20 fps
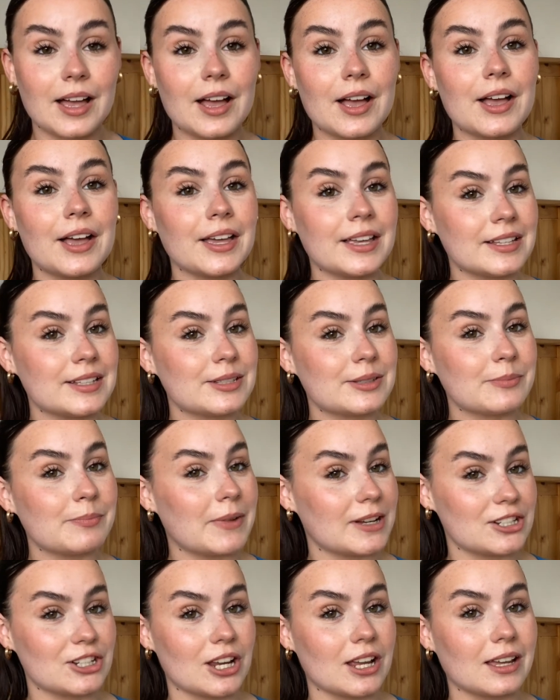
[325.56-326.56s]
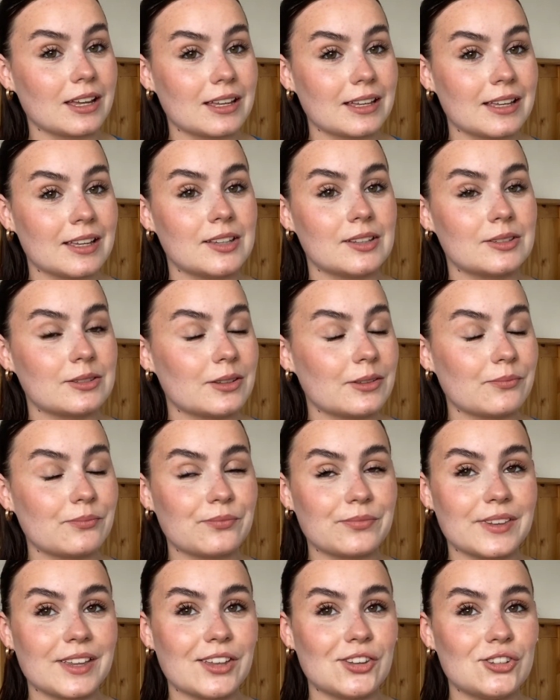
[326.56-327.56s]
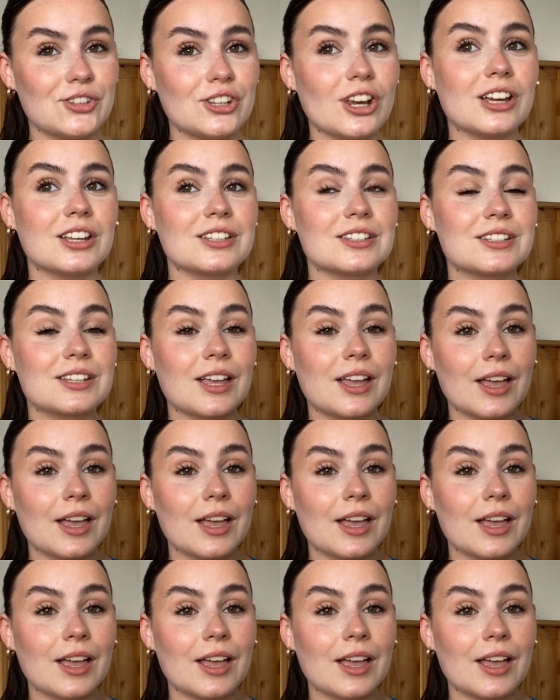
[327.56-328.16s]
It's magic. It's just